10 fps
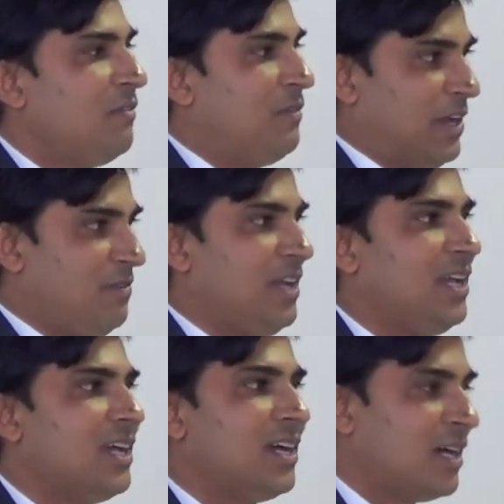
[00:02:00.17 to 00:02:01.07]
When we
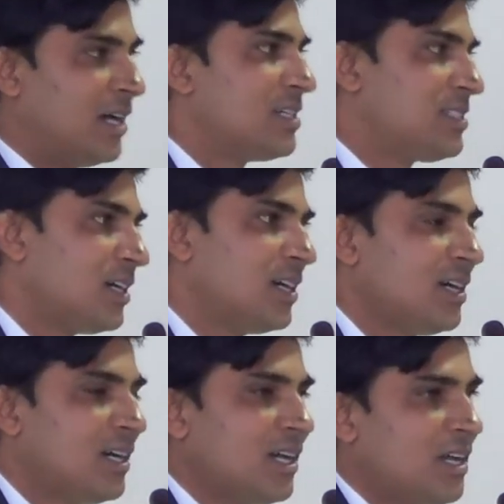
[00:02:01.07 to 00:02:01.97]
heard
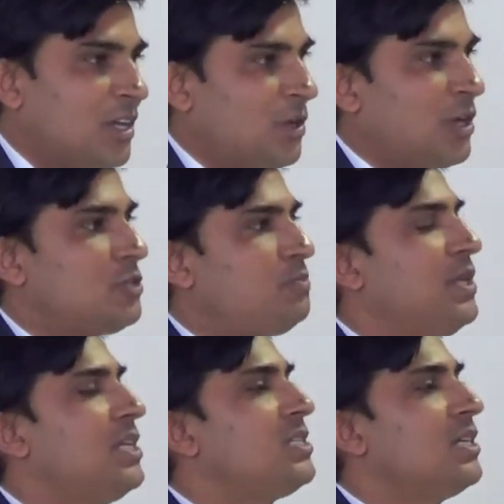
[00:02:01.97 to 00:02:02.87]
sir, your
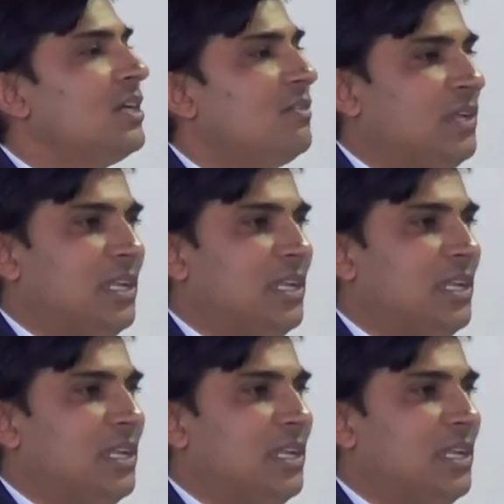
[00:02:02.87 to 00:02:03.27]
speech, we